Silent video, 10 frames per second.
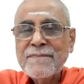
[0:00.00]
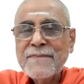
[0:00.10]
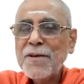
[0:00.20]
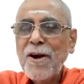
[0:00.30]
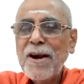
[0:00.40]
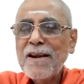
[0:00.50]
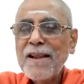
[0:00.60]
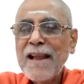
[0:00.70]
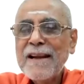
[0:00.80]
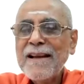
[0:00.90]
It's not
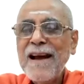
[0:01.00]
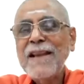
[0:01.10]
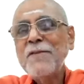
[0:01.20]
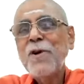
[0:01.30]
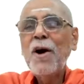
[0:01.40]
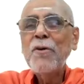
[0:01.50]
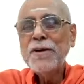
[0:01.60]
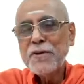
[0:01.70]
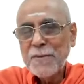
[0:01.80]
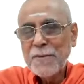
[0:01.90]
that I know how
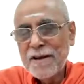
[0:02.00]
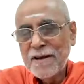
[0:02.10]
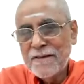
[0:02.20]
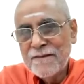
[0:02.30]
it is to be done.